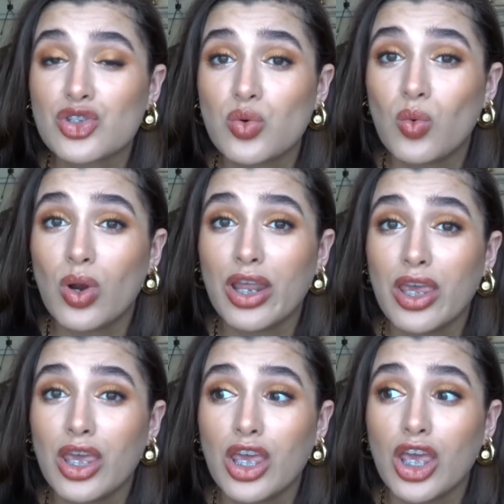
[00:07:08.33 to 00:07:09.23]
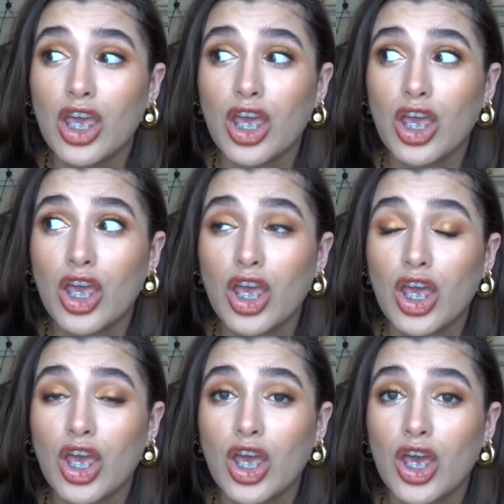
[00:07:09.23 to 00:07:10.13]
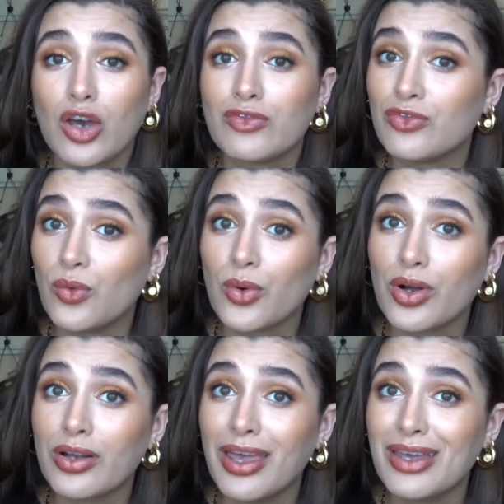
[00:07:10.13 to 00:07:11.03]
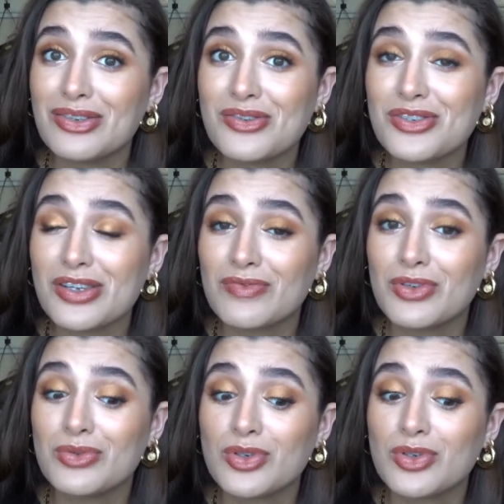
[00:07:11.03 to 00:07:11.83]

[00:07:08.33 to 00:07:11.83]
24 candles if you